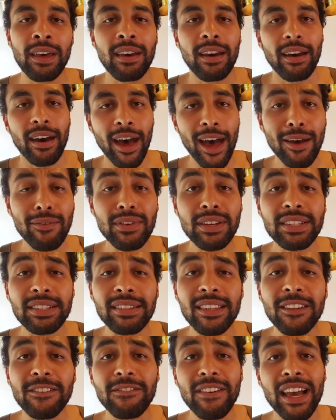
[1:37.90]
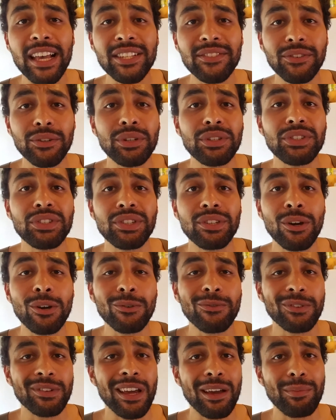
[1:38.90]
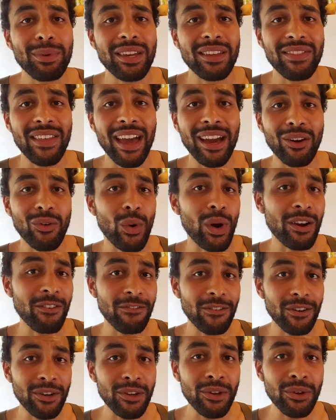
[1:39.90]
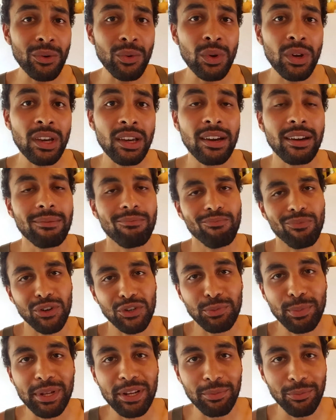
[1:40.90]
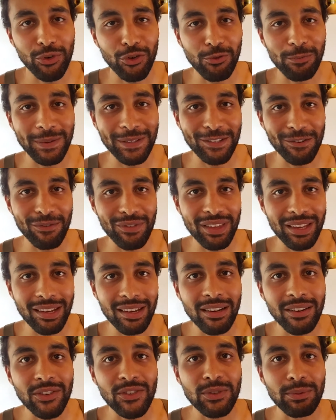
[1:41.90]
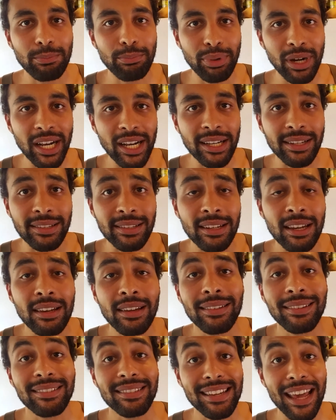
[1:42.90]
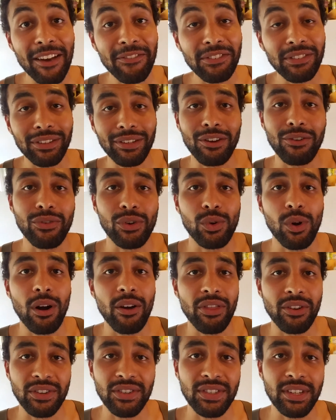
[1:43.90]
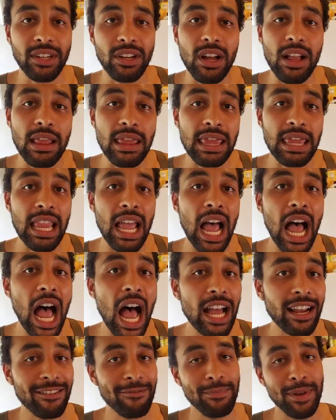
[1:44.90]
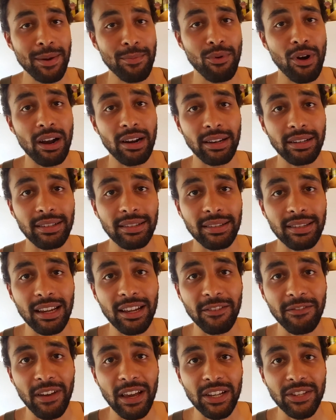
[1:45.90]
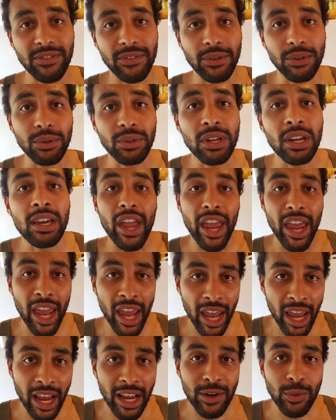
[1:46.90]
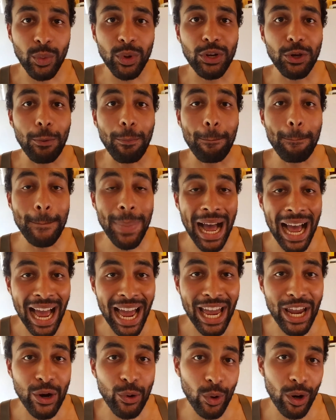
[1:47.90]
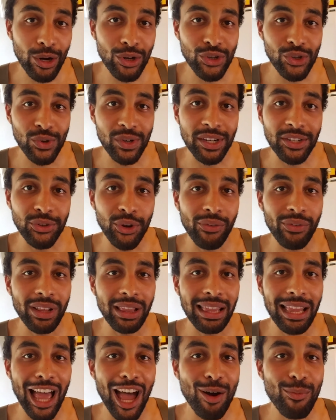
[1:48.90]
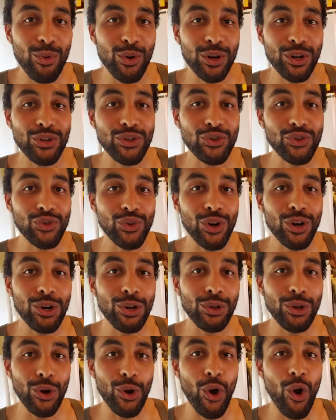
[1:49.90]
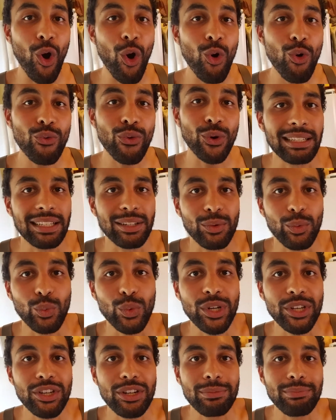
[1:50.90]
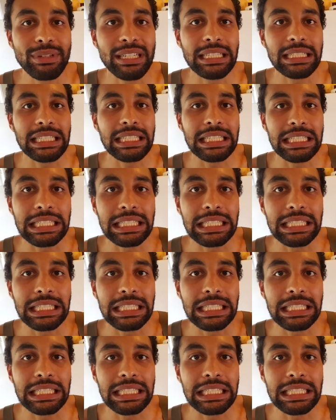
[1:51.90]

obviously fast food is known for not being that great for you. There's been improvements over the years, but definitely overall, there's still a lot of meat products inside of fast food. And when you buy groceries, you have a lot more control over what your body